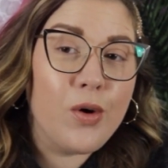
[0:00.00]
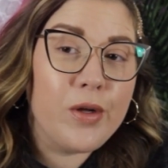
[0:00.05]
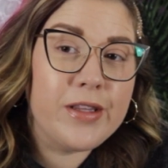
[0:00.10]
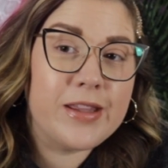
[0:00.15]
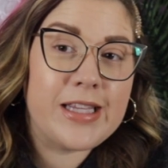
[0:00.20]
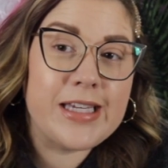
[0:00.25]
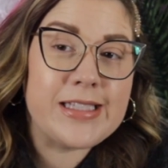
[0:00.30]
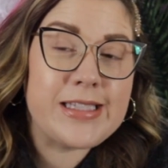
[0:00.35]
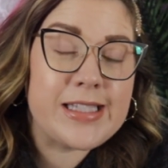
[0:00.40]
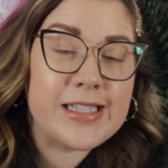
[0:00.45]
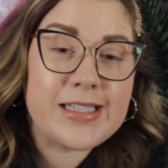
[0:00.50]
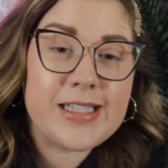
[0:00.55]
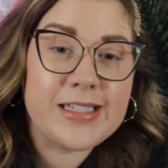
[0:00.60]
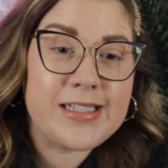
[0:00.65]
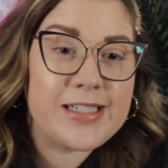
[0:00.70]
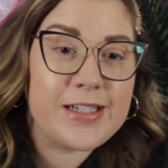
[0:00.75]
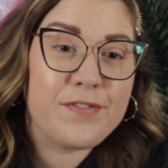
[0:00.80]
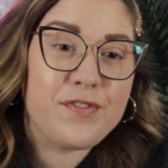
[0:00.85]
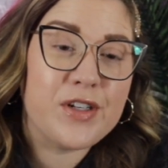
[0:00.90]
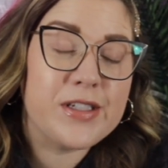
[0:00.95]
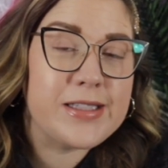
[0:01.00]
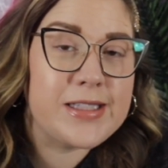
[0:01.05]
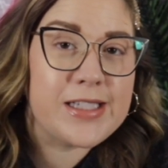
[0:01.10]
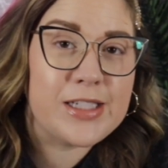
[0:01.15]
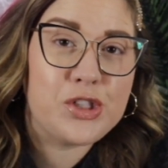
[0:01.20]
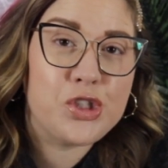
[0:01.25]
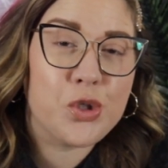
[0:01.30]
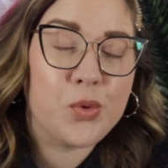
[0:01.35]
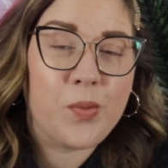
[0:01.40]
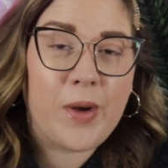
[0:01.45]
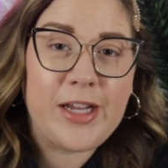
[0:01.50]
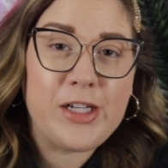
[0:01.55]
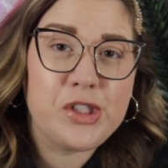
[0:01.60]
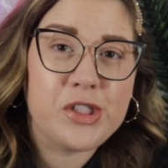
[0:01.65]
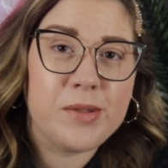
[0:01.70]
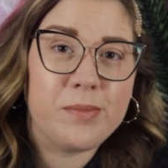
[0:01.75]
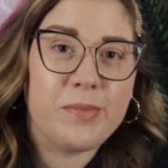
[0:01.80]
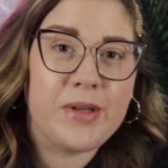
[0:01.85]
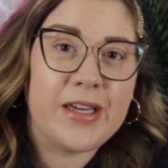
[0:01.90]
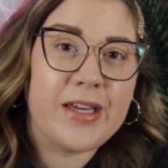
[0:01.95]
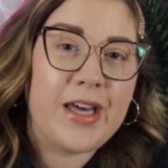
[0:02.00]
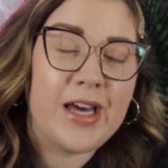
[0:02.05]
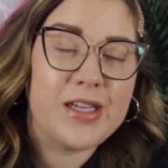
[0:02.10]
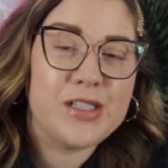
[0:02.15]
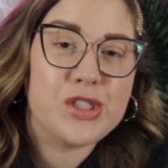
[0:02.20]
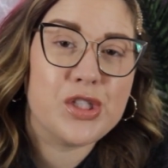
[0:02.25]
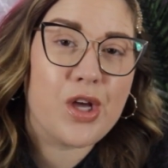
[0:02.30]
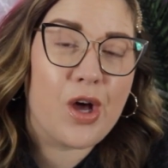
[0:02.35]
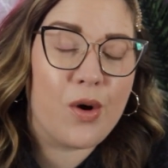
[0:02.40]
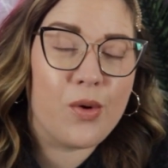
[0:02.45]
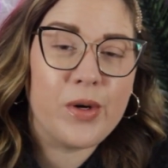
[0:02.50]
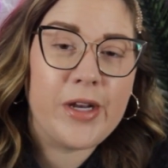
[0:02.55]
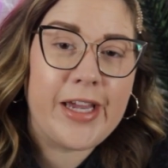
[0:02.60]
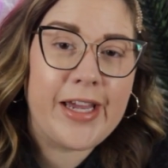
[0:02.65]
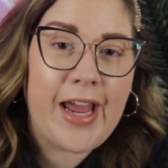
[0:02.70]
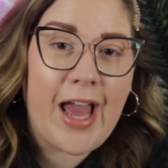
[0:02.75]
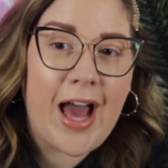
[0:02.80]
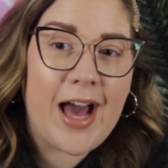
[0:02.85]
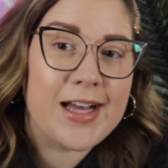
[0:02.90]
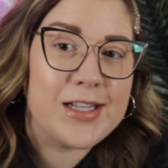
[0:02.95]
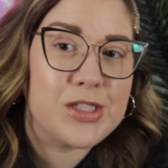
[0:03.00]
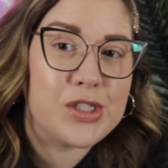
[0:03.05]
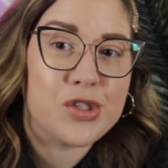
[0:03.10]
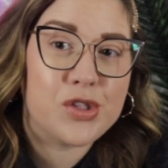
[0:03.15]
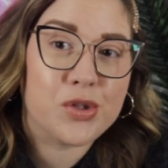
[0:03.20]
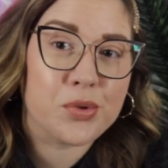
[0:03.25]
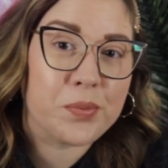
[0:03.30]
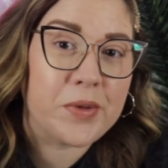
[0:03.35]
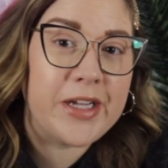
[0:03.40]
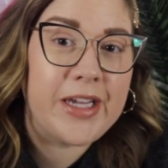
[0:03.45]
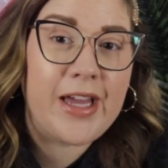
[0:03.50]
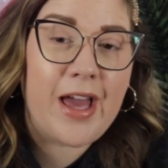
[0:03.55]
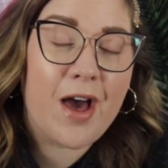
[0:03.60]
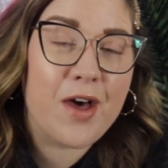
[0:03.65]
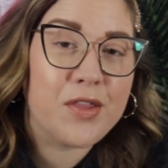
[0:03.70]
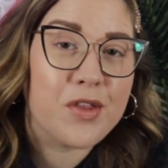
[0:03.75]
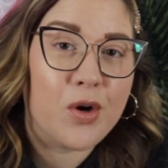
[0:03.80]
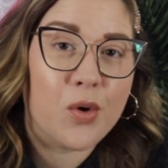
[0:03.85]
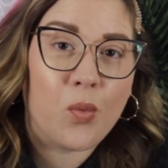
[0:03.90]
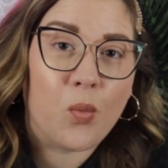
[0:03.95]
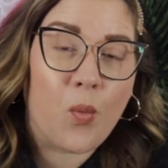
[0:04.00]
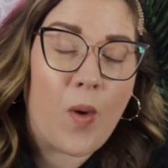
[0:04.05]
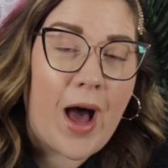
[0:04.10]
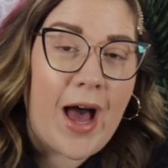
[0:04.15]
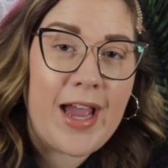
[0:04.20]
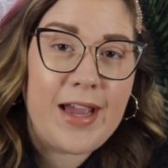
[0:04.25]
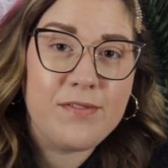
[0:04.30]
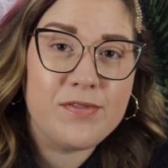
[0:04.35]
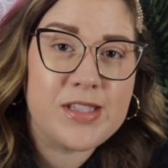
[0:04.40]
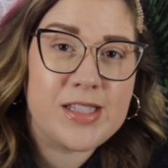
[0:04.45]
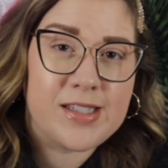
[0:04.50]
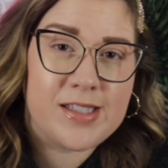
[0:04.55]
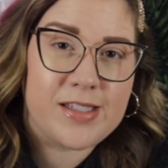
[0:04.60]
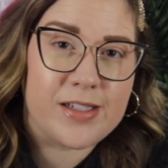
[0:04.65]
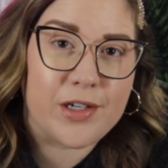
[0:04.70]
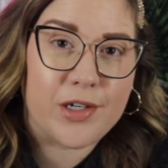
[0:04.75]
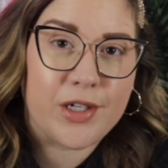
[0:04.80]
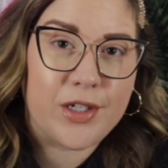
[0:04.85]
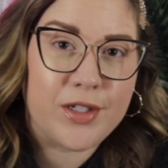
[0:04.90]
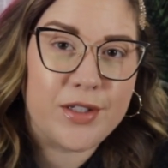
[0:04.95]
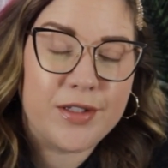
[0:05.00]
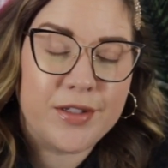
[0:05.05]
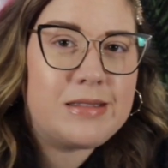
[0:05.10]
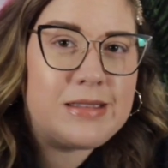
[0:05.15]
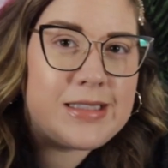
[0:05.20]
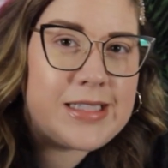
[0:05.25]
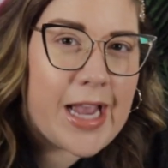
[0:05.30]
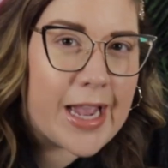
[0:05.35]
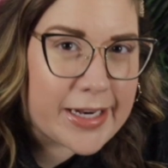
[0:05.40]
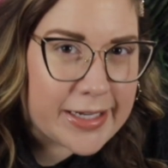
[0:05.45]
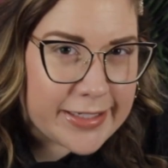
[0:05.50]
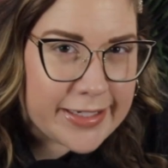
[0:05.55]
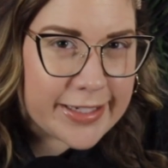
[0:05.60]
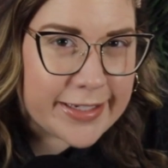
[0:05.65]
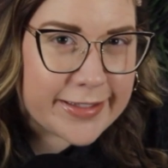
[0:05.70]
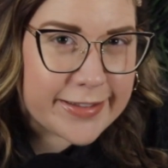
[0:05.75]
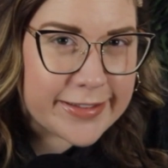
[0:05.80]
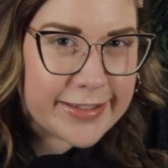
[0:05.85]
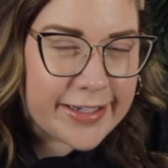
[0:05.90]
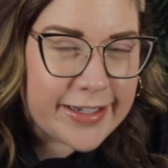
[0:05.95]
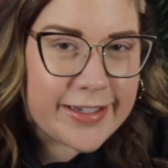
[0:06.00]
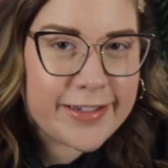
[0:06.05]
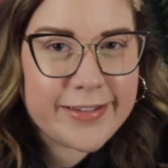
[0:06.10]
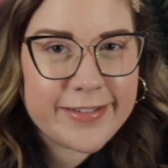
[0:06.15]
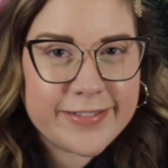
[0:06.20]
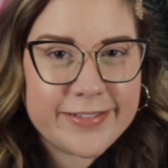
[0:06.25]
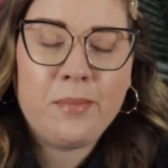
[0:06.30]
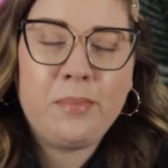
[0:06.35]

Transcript: this is a different situation because Kody has 3 other wives still, technically.